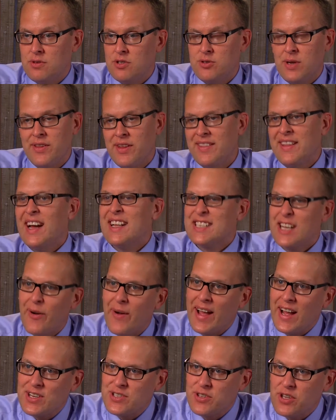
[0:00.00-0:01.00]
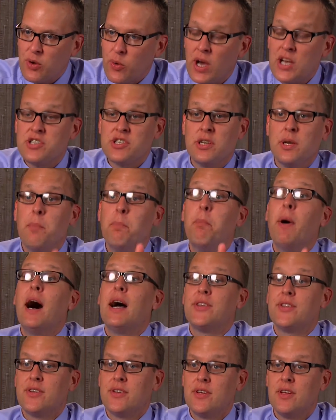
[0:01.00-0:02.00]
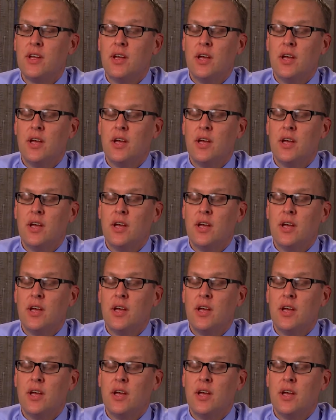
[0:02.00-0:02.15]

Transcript: So I think that's how I answer the question. But